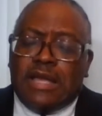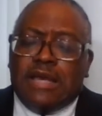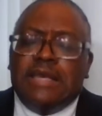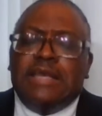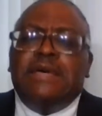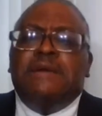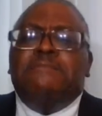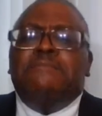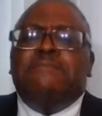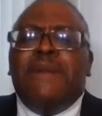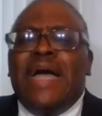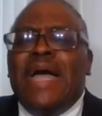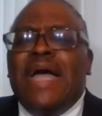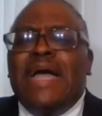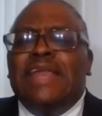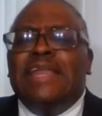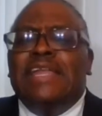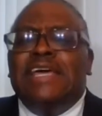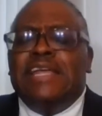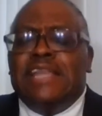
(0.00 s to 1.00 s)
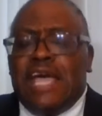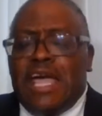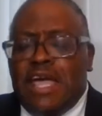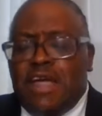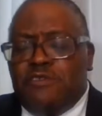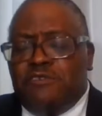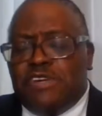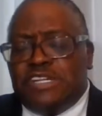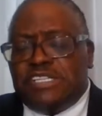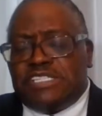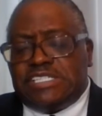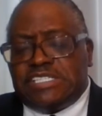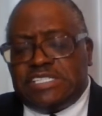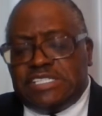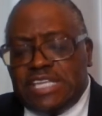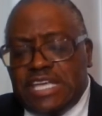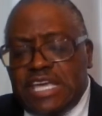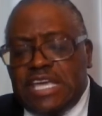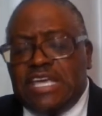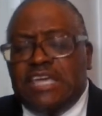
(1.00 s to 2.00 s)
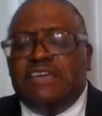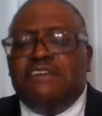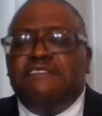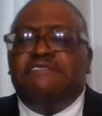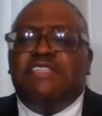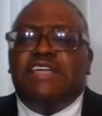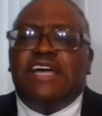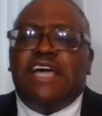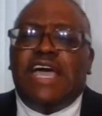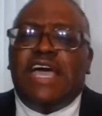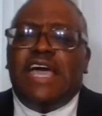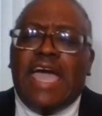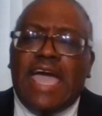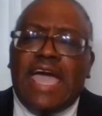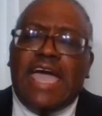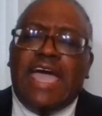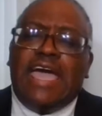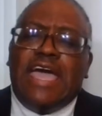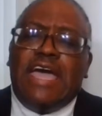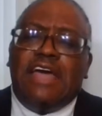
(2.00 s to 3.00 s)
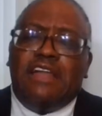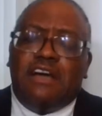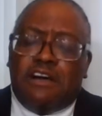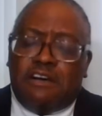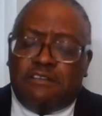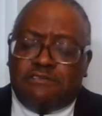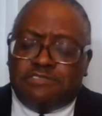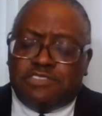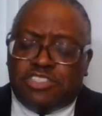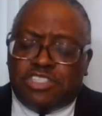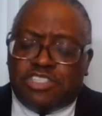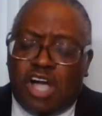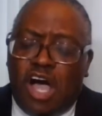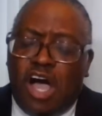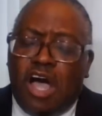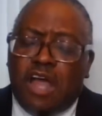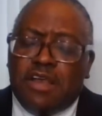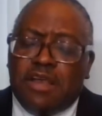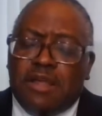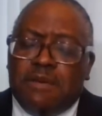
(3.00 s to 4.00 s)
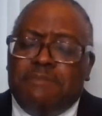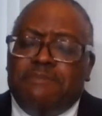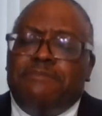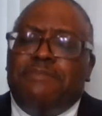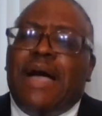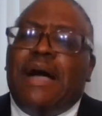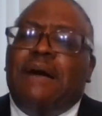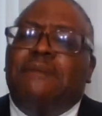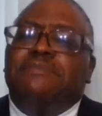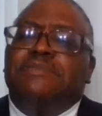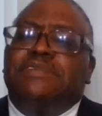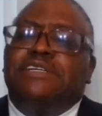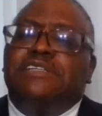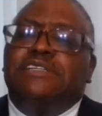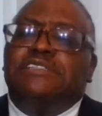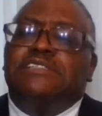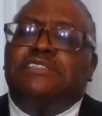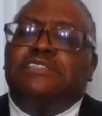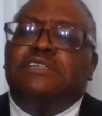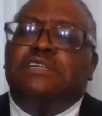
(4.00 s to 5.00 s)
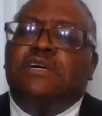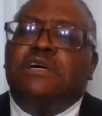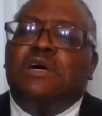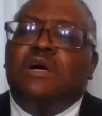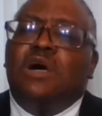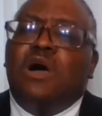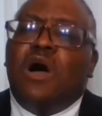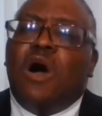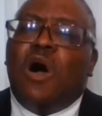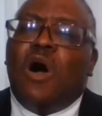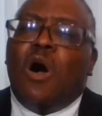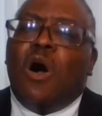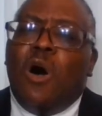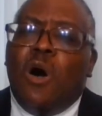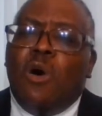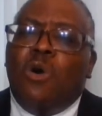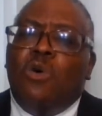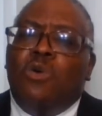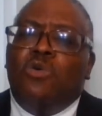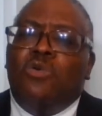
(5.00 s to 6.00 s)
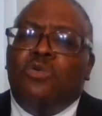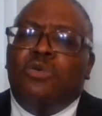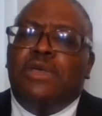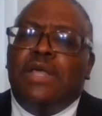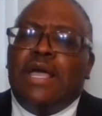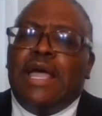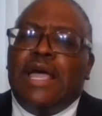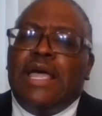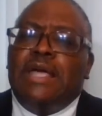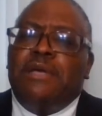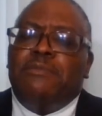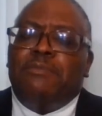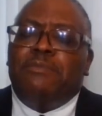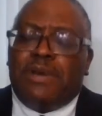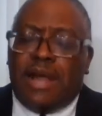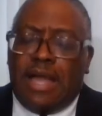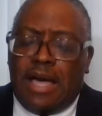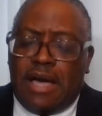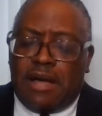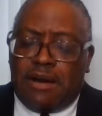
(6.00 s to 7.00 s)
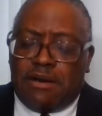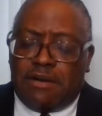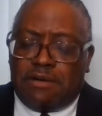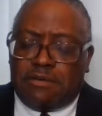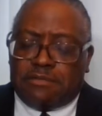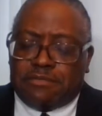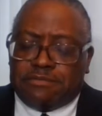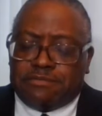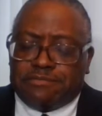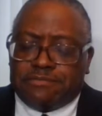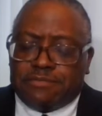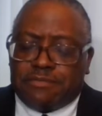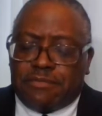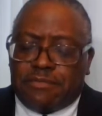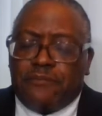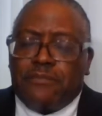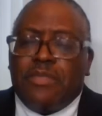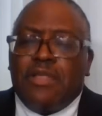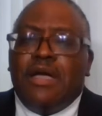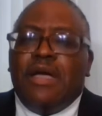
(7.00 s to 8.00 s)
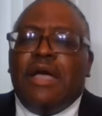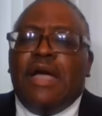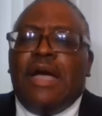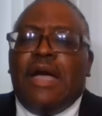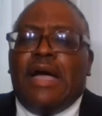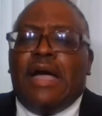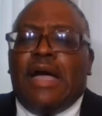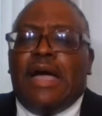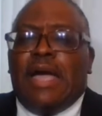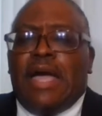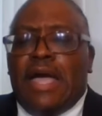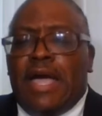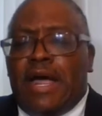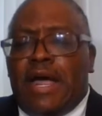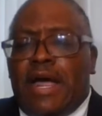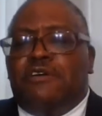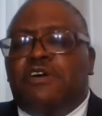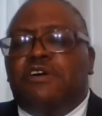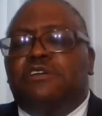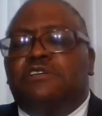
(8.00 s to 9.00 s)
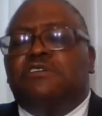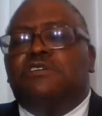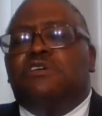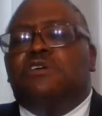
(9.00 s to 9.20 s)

demanded and received the head of John the Baptist on a platter. Herod,